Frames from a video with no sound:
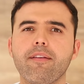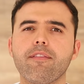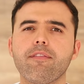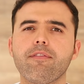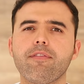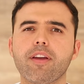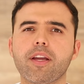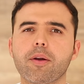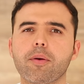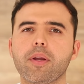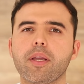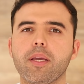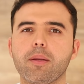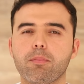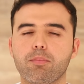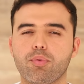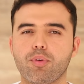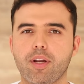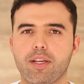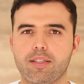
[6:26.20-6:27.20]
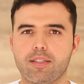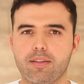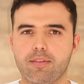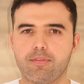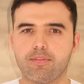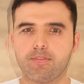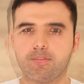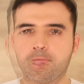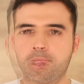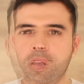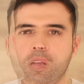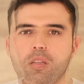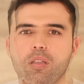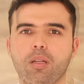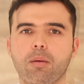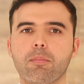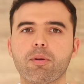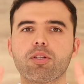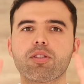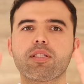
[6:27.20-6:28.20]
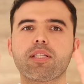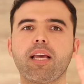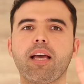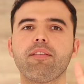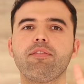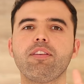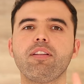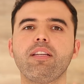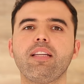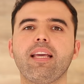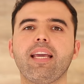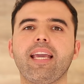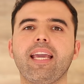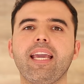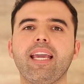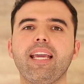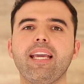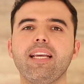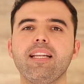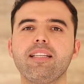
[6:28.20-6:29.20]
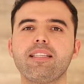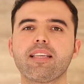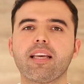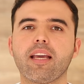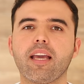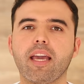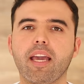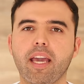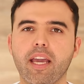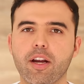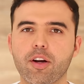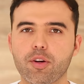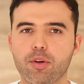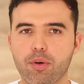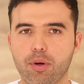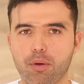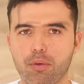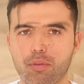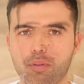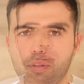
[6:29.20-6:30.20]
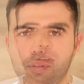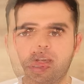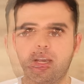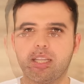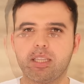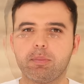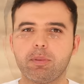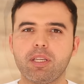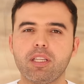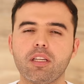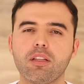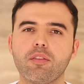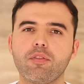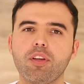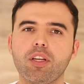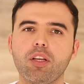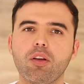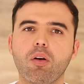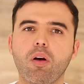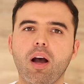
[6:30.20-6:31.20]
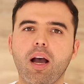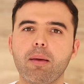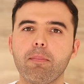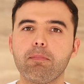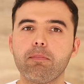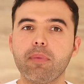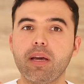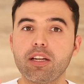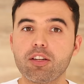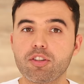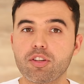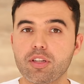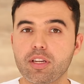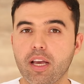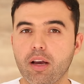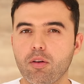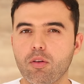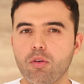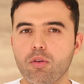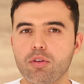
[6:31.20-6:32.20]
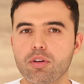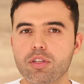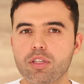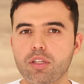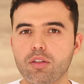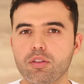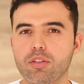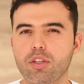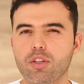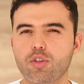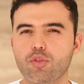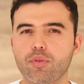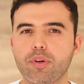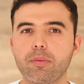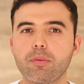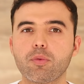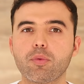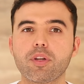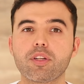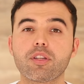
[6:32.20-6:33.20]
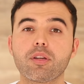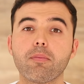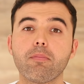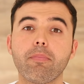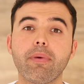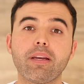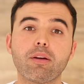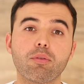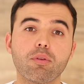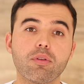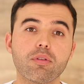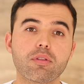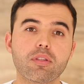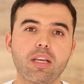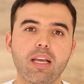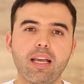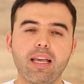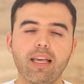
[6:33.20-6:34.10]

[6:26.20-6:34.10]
Very impressive. Number seven, aids hair growth. At the beginning of the video, I mentioned how horsetail is extremely rich in minerals